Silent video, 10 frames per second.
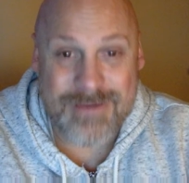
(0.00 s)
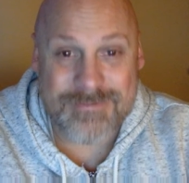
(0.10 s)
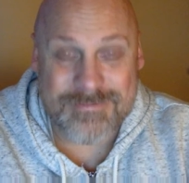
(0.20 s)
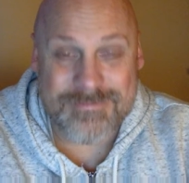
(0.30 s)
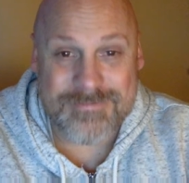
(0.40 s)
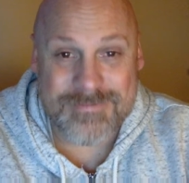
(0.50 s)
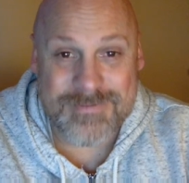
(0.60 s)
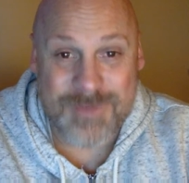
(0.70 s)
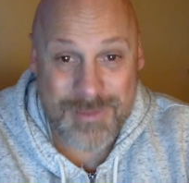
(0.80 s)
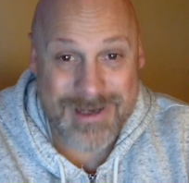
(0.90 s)
you
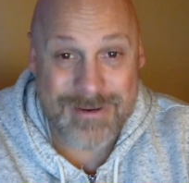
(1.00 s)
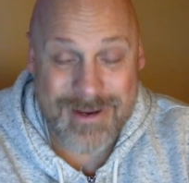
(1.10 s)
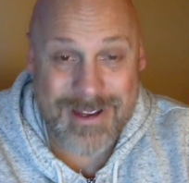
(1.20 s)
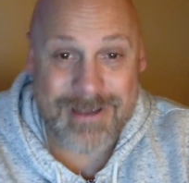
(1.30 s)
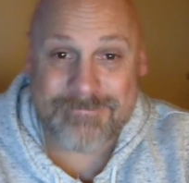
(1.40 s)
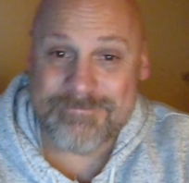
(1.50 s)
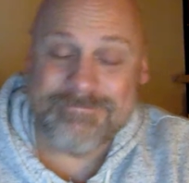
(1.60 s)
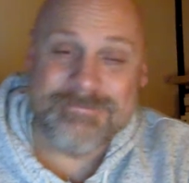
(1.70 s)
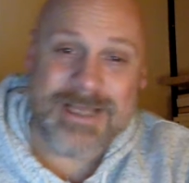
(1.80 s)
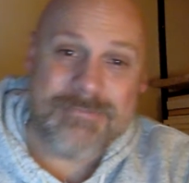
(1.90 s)
for being our King.
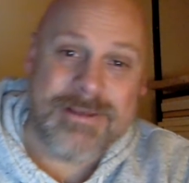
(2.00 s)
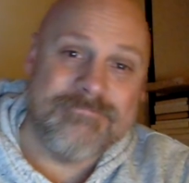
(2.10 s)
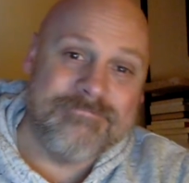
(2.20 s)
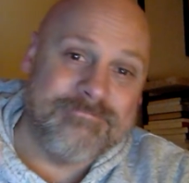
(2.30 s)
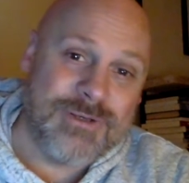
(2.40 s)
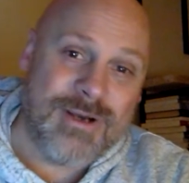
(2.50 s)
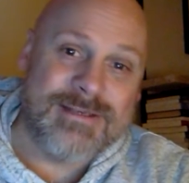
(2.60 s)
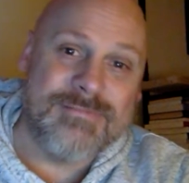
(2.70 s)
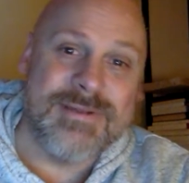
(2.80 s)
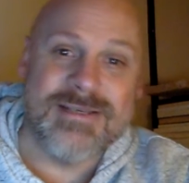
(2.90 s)
Amen.
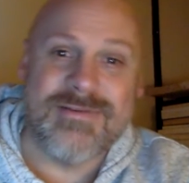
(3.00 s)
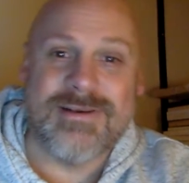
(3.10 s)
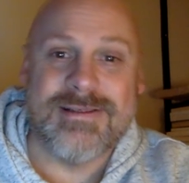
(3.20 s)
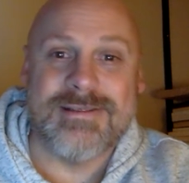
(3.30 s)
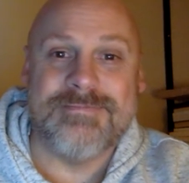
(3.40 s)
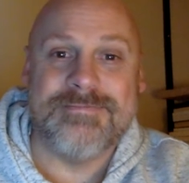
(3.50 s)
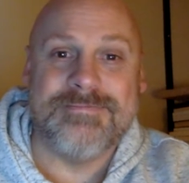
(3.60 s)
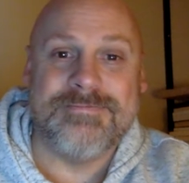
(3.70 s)
Grace and peace, friends.